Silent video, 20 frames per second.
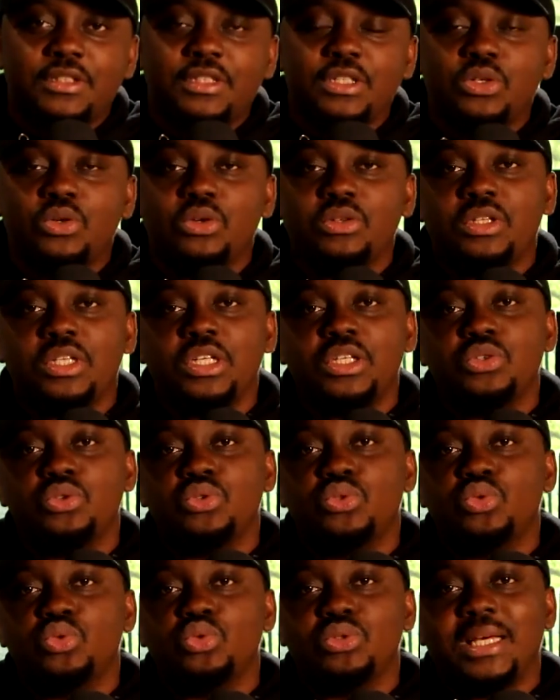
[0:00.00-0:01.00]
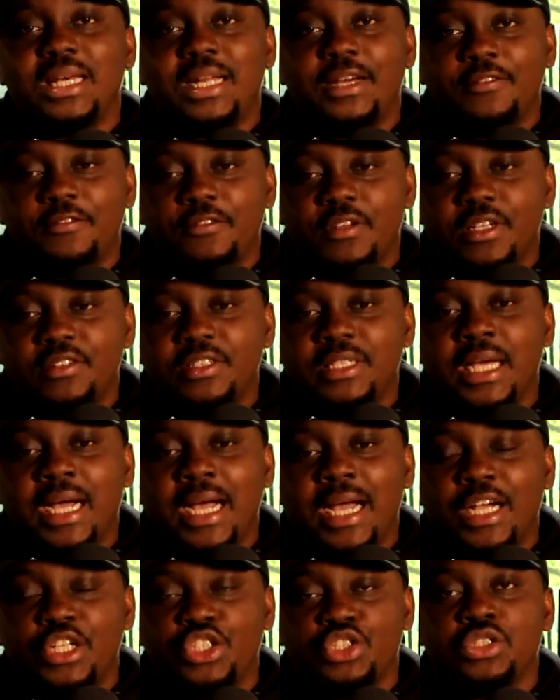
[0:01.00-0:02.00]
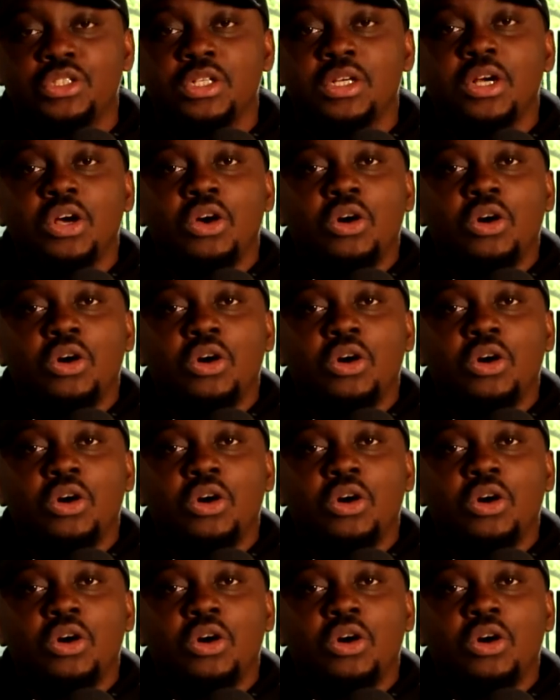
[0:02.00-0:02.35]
single thing you do, that are very harsh